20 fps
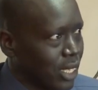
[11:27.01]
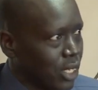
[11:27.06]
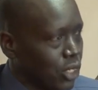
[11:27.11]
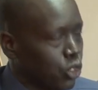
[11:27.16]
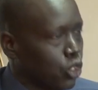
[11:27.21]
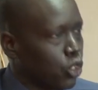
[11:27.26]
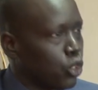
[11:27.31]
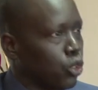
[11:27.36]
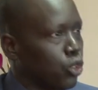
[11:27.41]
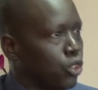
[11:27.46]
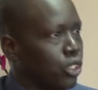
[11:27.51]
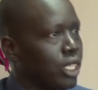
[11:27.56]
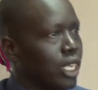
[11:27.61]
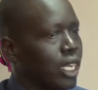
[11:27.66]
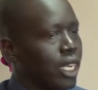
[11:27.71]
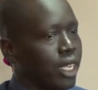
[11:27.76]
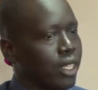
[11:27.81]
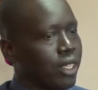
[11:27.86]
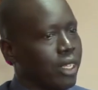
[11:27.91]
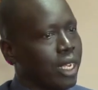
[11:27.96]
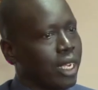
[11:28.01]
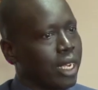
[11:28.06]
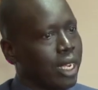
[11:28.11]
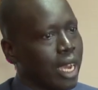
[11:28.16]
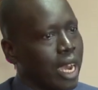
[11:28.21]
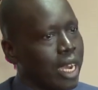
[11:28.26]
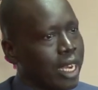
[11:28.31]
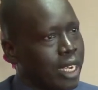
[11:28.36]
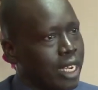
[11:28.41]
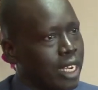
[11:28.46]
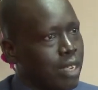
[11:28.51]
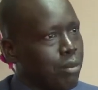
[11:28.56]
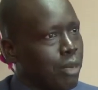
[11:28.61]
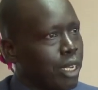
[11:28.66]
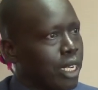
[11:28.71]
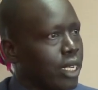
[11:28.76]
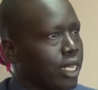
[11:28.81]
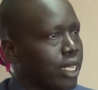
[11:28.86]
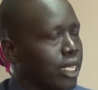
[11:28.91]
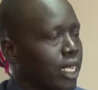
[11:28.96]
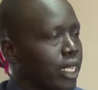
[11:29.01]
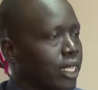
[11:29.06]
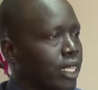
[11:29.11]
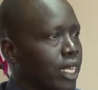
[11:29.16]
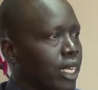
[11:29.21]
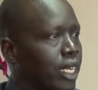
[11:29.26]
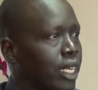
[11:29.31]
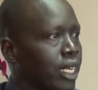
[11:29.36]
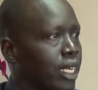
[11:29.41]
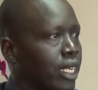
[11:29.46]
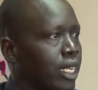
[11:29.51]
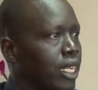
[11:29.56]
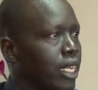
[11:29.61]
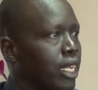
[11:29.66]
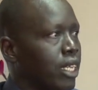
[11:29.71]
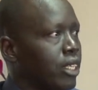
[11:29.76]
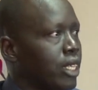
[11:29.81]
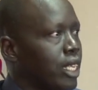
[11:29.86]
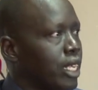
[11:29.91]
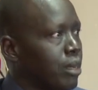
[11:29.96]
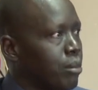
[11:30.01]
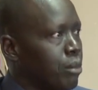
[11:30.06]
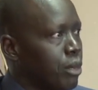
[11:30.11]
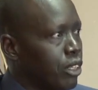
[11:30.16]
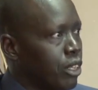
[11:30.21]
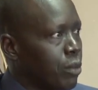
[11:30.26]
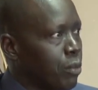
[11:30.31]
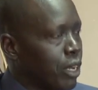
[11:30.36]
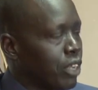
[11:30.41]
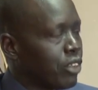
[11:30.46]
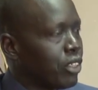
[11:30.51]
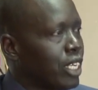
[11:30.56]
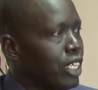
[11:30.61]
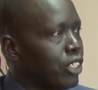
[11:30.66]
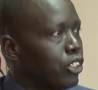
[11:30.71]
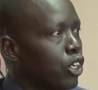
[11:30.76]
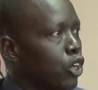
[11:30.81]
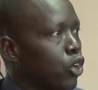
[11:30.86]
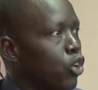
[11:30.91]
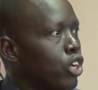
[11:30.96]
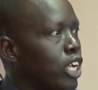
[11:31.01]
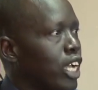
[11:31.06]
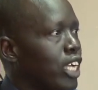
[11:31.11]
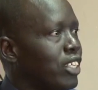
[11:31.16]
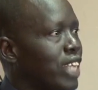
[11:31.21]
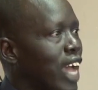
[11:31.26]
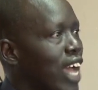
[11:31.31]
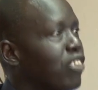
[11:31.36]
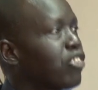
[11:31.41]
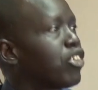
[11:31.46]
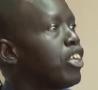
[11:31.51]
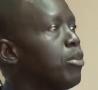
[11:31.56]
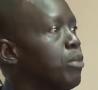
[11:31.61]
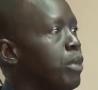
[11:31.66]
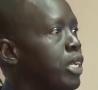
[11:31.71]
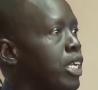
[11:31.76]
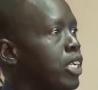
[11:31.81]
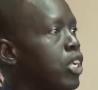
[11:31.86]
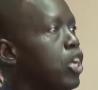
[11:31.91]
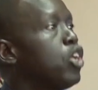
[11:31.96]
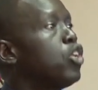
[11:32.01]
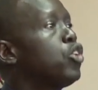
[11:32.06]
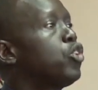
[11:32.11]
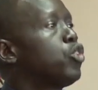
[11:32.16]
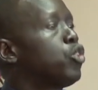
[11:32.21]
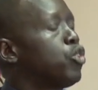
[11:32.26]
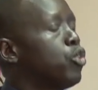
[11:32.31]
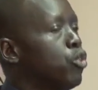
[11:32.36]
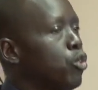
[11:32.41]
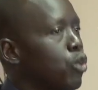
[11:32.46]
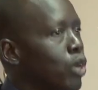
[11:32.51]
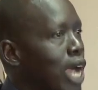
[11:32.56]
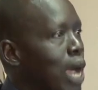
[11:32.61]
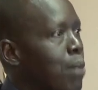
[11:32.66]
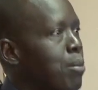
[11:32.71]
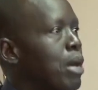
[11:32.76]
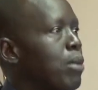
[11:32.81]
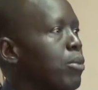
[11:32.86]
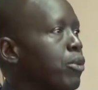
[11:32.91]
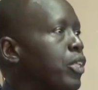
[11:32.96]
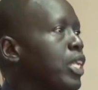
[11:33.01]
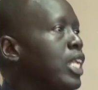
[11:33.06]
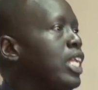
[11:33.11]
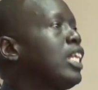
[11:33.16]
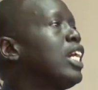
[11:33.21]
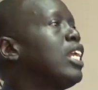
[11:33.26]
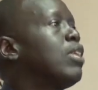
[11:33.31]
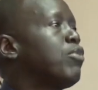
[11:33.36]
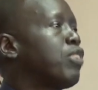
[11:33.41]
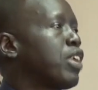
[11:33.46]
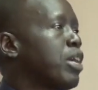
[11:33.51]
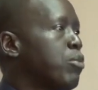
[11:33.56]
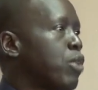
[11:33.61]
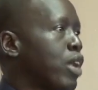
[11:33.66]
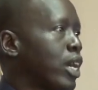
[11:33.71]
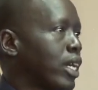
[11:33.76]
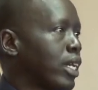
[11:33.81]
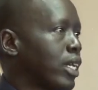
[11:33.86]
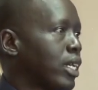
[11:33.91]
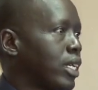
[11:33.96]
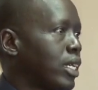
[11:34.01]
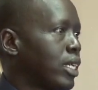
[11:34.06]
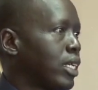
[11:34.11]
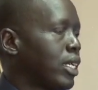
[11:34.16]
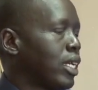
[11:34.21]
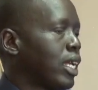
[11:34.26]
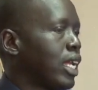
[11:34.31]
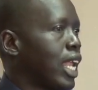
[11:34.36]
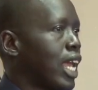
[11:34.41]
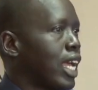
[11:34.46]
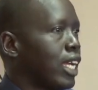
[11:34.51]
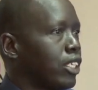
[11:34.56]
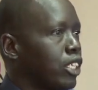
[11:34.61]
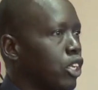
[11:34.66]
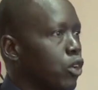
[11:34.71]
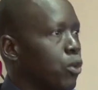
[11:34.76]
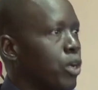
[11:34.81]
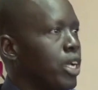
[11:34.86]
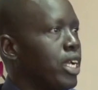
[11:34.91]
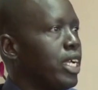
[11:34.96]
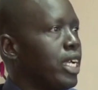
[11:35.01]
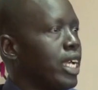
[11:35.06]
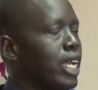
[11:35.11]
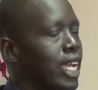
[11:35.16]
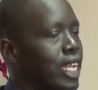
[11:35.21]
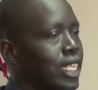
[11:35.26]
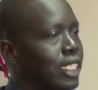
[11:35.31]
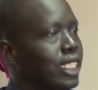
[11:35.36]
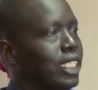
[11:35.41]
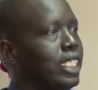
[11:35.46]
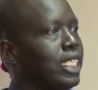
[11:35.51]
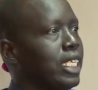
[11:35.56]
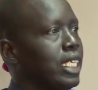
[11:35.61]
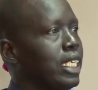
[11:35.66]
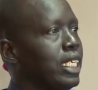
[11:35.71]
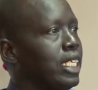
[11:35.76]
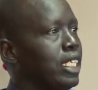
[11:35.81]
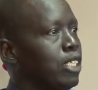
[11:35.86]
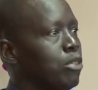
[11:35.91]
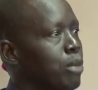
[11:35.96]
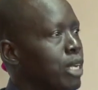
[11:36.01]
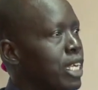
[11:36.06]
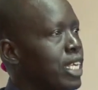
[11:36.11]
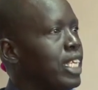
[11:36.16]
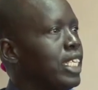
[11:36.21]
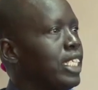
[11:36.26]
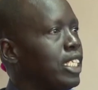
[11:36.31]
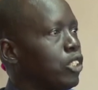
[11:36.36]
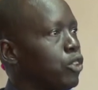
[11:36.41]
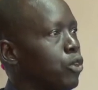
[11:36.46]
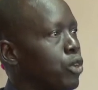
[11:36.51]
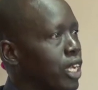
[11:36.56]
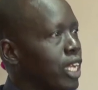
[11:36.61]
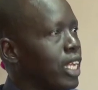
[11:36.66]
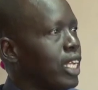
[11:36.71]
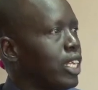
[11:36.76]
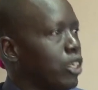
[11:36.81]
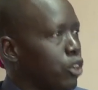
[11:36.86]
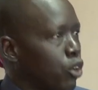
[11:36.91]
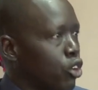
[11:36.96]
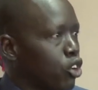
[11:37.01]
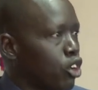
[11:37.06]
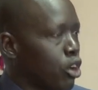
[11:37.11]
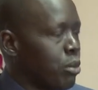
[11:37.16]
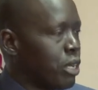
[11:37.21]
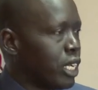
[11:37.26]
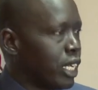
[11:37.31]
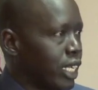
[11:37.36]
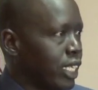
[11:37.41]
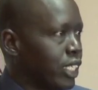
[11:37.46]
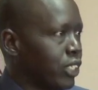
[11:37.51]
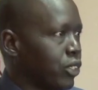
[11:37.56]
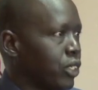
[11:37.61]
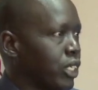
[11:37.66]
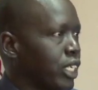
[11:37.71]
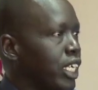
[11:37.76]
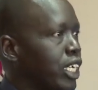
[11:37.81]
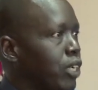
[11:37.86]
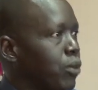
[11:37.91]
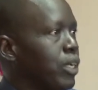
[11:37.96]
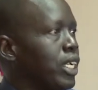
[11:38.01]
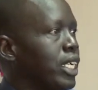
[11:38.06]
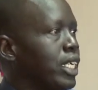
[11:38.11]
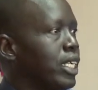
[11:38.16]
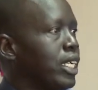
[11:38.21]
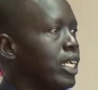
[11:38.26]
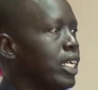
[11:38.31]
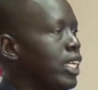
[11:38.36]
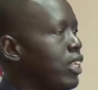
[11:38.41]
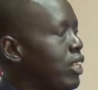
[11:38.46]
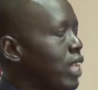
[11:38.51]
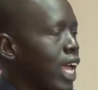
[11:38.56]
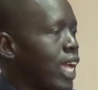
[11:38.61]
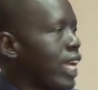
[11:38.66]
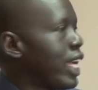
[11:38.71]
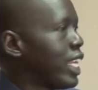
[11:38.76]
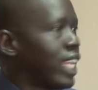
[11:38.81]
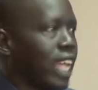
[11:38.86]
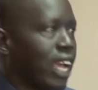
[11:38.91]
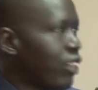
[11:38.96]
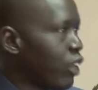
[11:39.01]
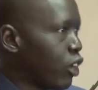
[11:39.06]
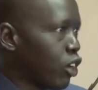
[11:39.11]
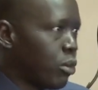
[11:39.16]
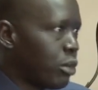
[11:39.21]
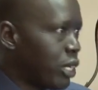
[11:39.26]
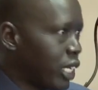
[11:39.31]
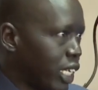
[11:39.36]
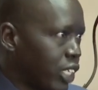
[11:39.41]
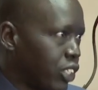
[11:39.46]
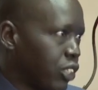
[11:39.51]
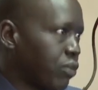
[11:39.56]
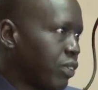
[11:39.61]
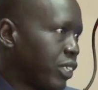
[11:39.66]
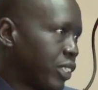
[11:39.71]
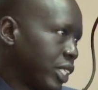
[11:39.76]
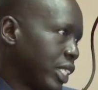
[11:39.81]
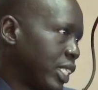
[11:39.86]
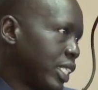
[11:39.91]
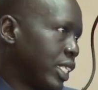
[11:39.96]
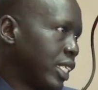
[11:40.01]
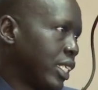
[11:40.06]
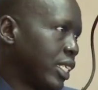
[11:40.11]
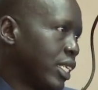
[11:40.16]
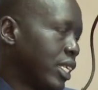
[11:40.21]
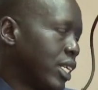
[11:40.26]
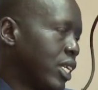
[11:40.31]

So the agreement, the presidential order is asking me to come up with a legal framework, like the way NCA is mandated to regulate all communication. Gateway is like any other communication facility.